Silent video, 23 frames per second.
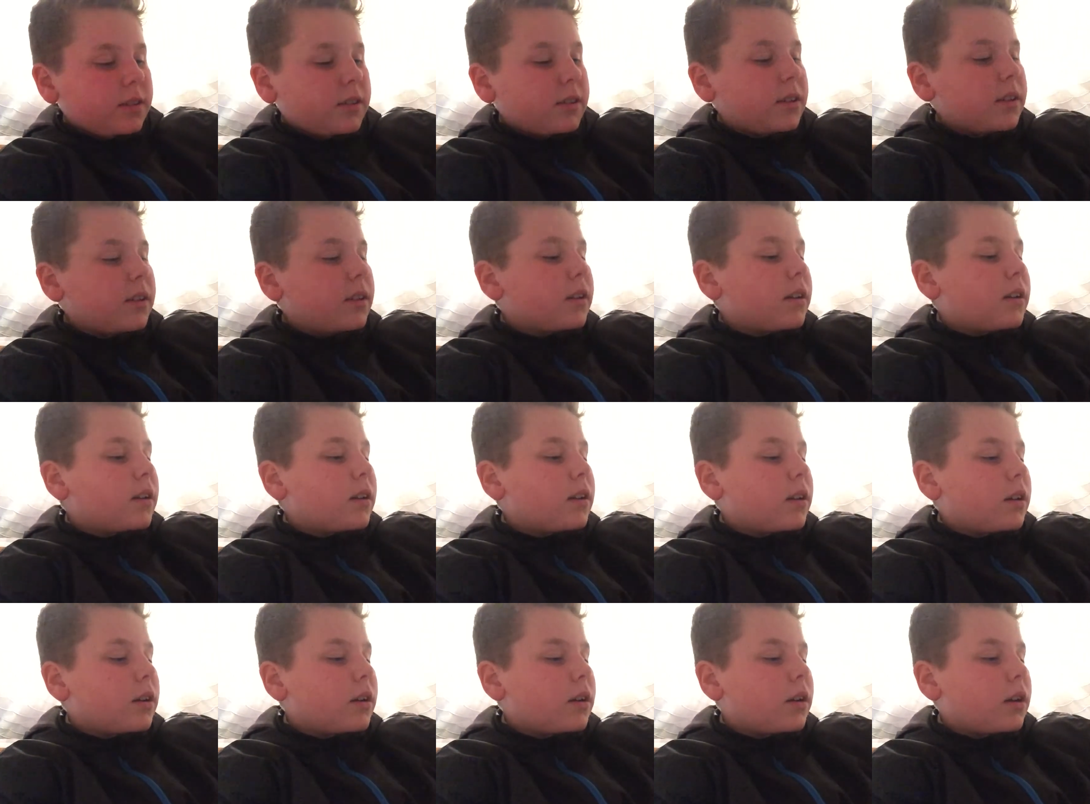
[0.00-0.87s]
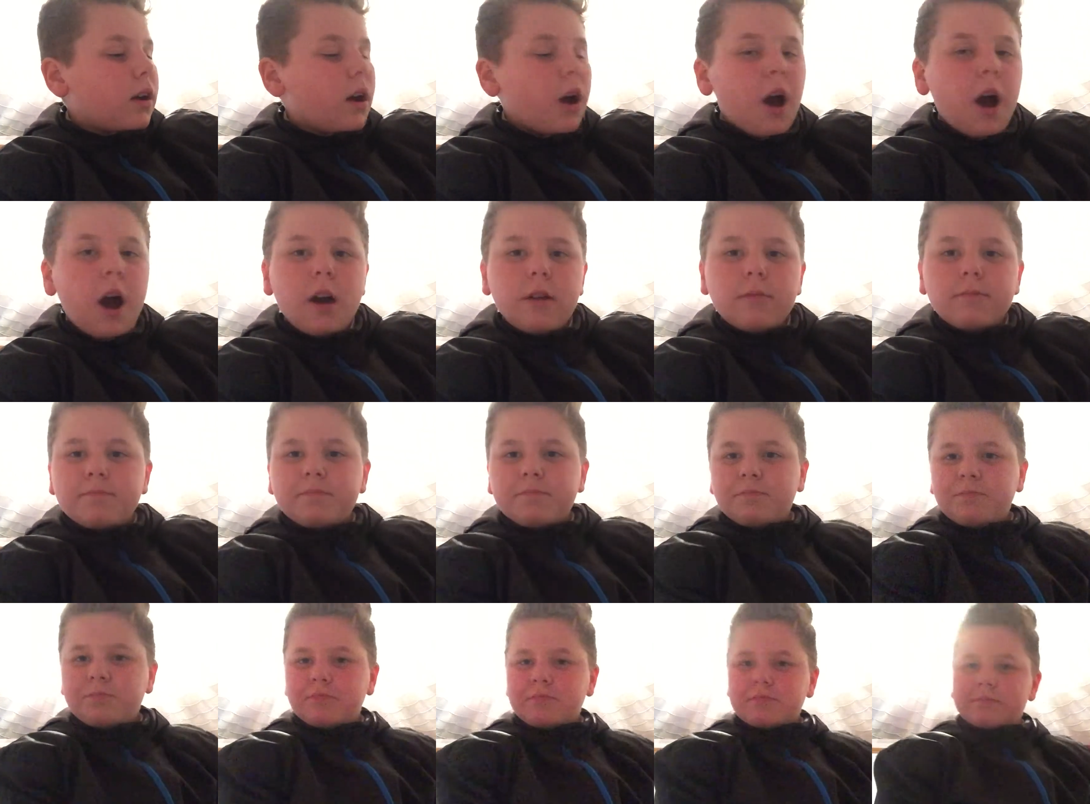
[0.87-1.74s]

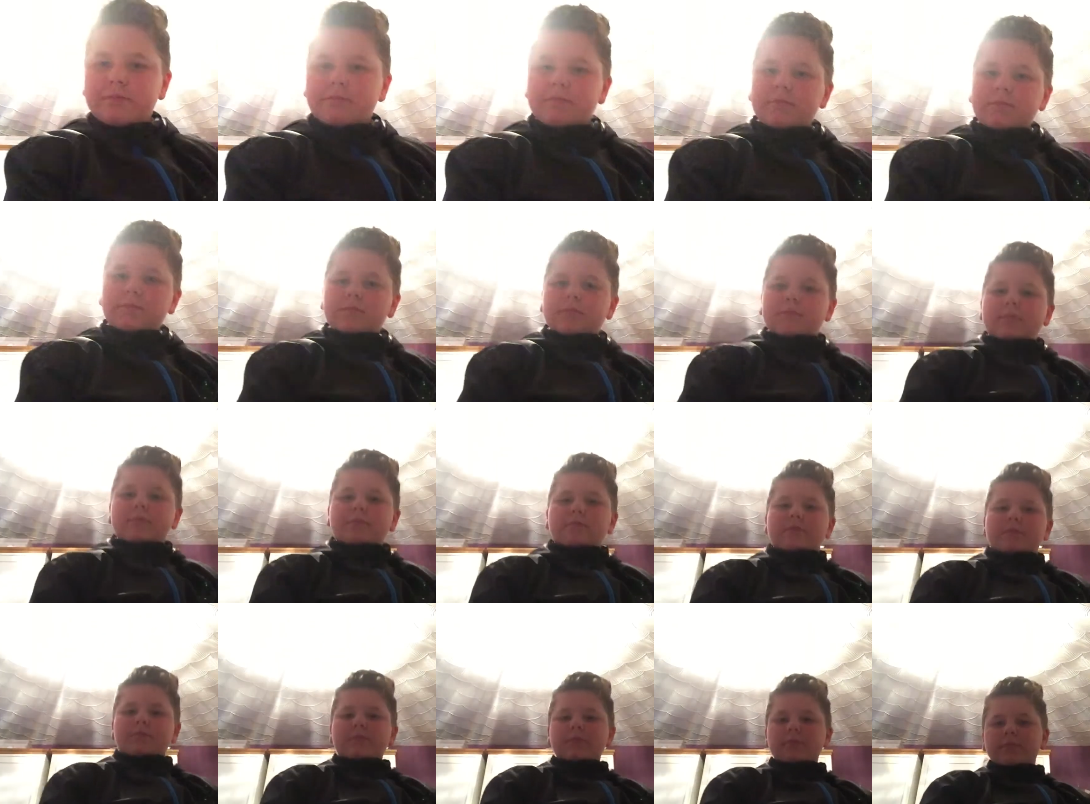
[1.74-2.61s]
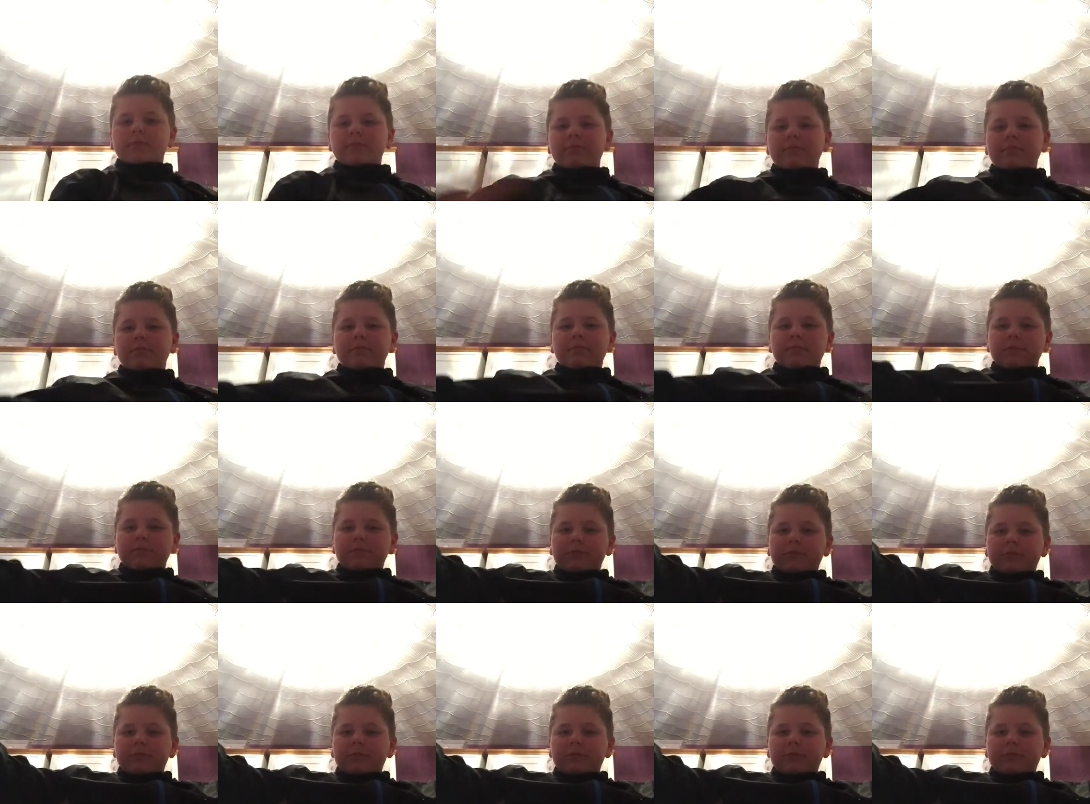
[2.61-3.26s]
(no one is talking)